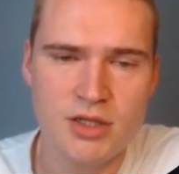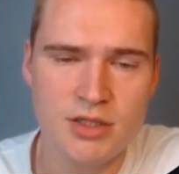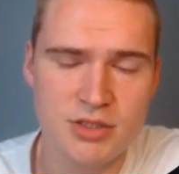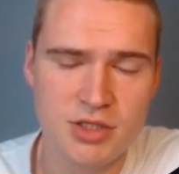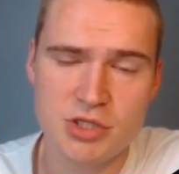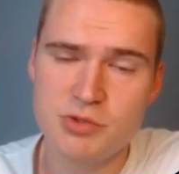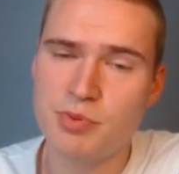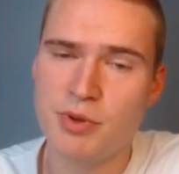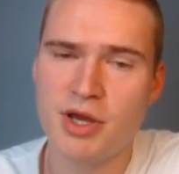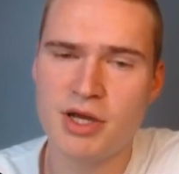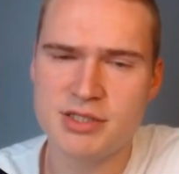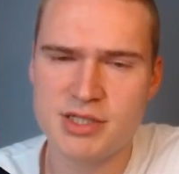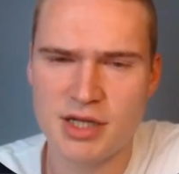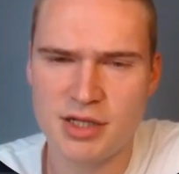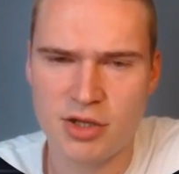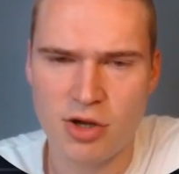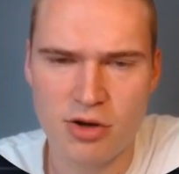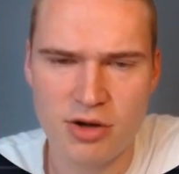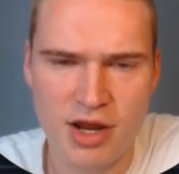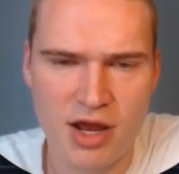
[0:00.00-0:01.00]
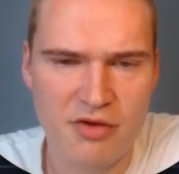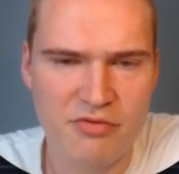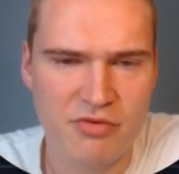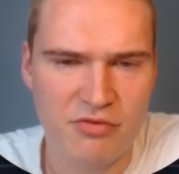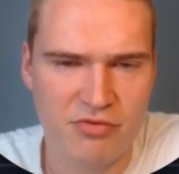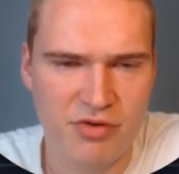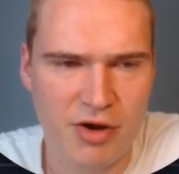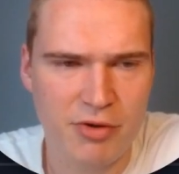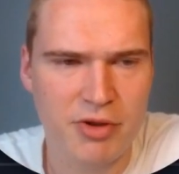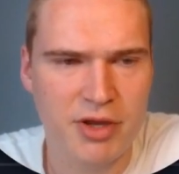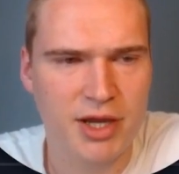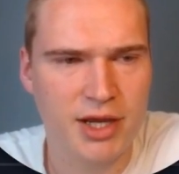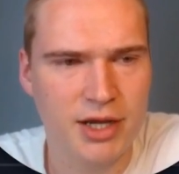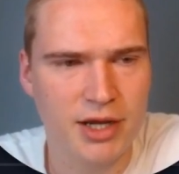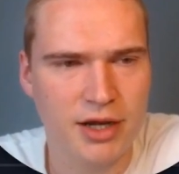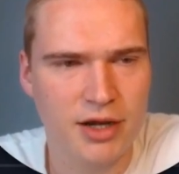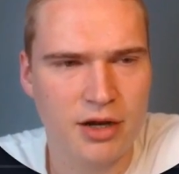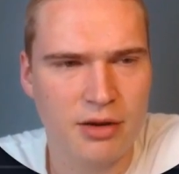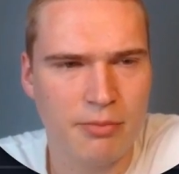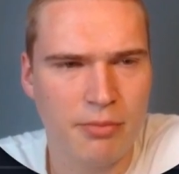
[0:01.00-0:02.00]
just because I don't have a very
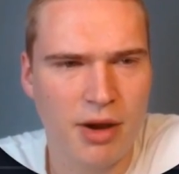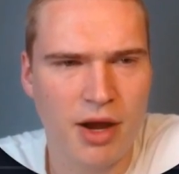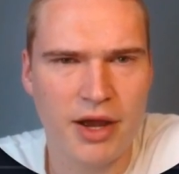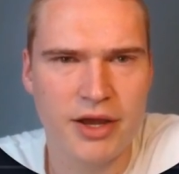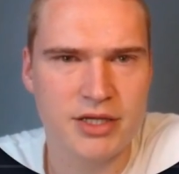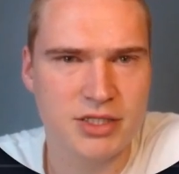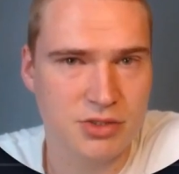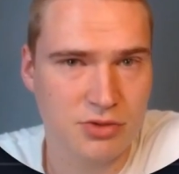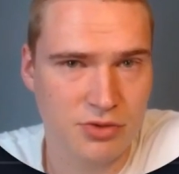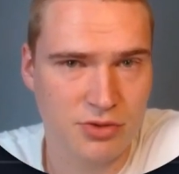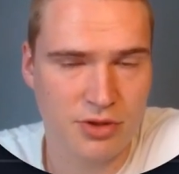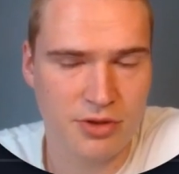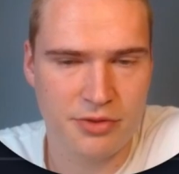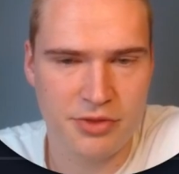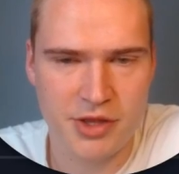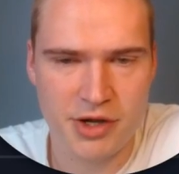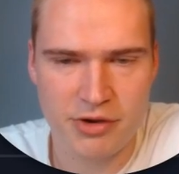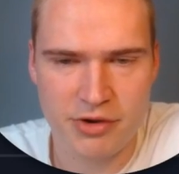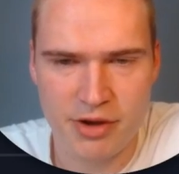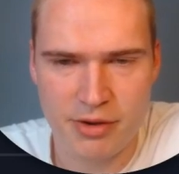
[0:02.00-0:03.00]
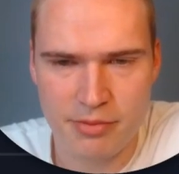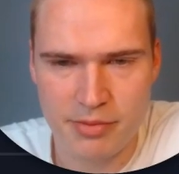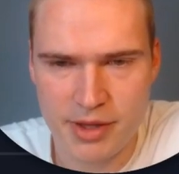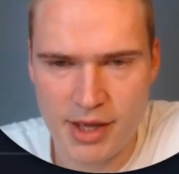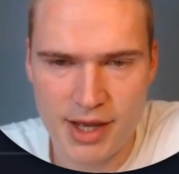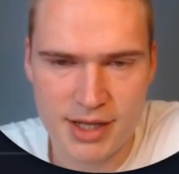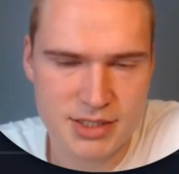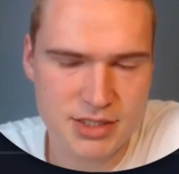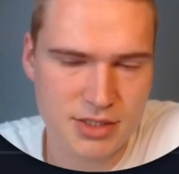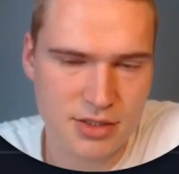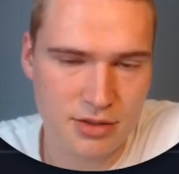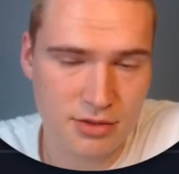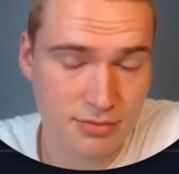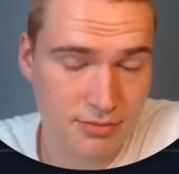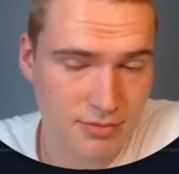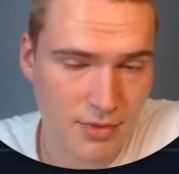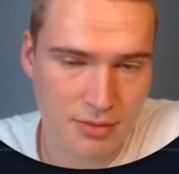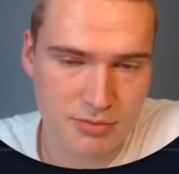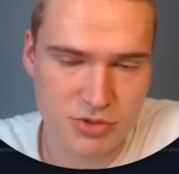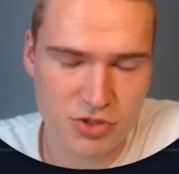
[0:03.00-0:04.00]
clear bias on Ethereum yet. So
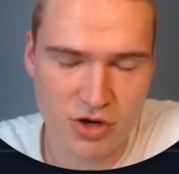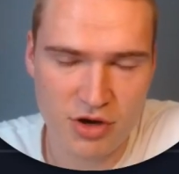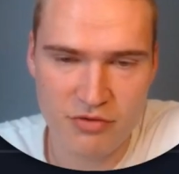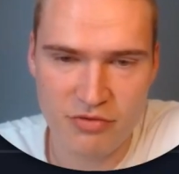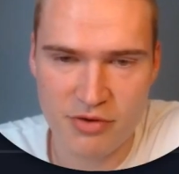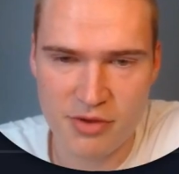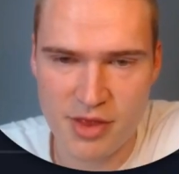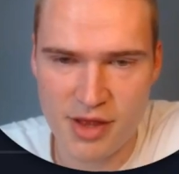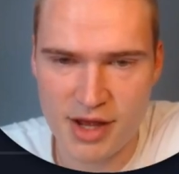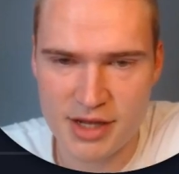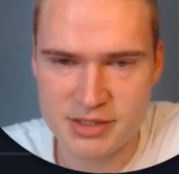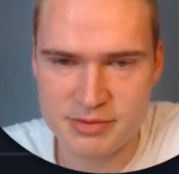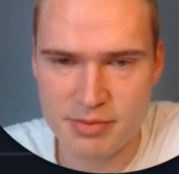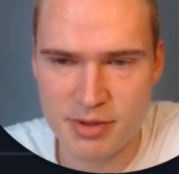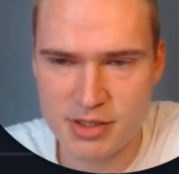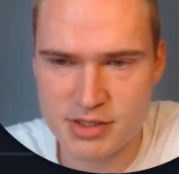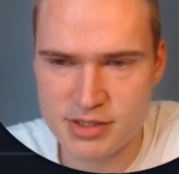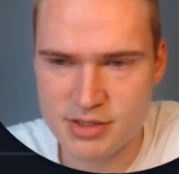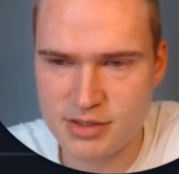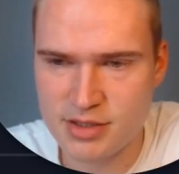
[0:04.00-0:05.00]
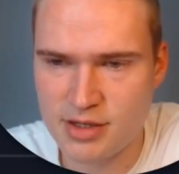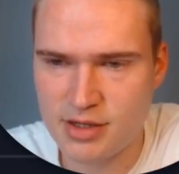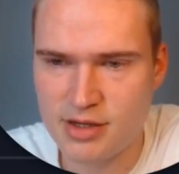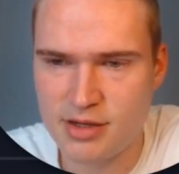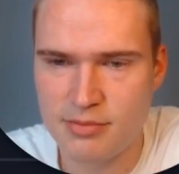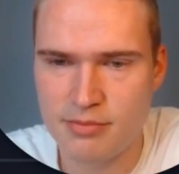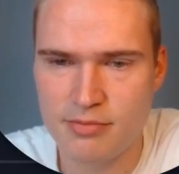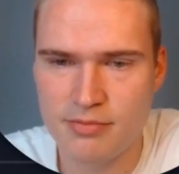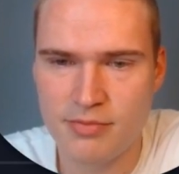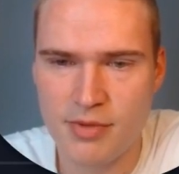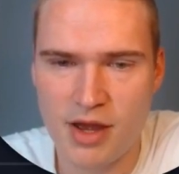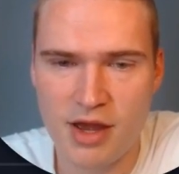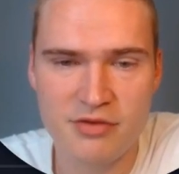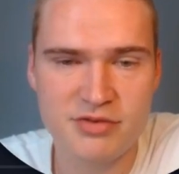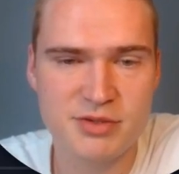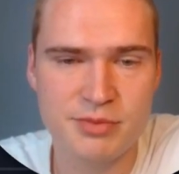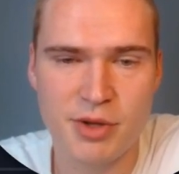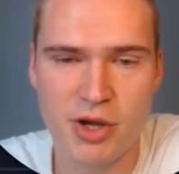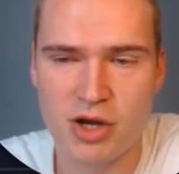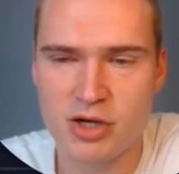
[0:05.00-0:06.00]
I'm sorry for that, but um, I have
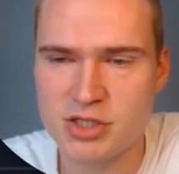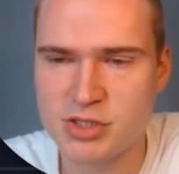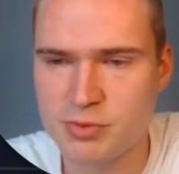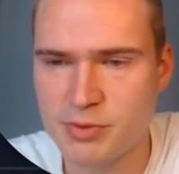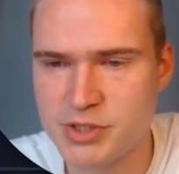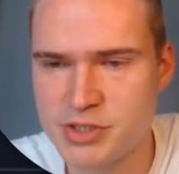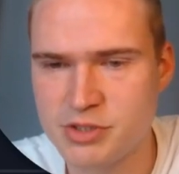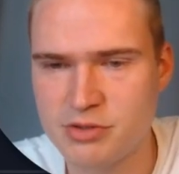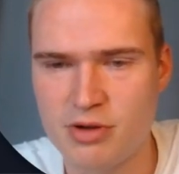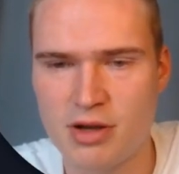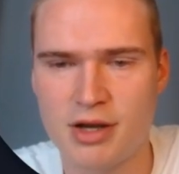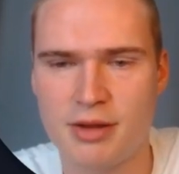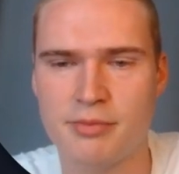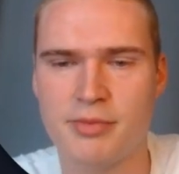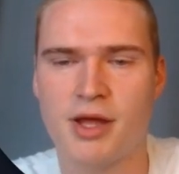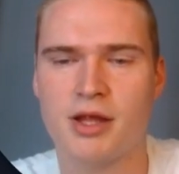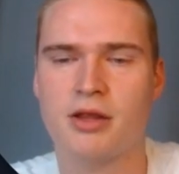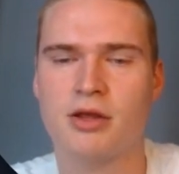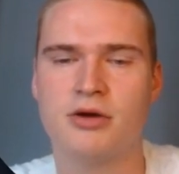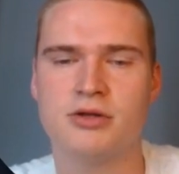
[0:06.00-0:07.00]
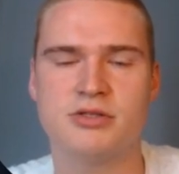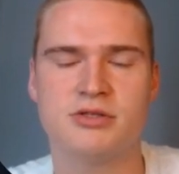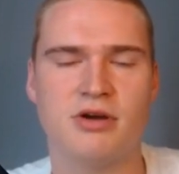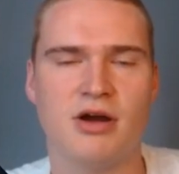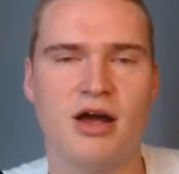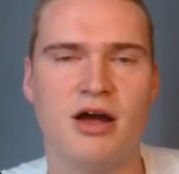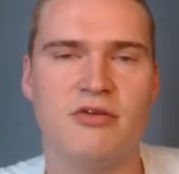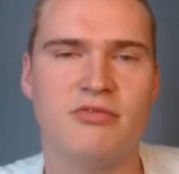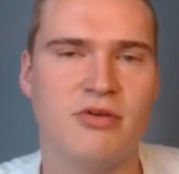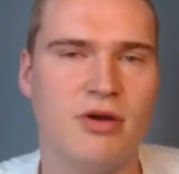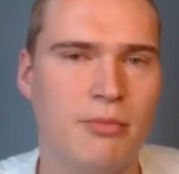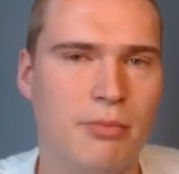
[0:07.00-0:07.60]
to be honest with you and I'm not going to have a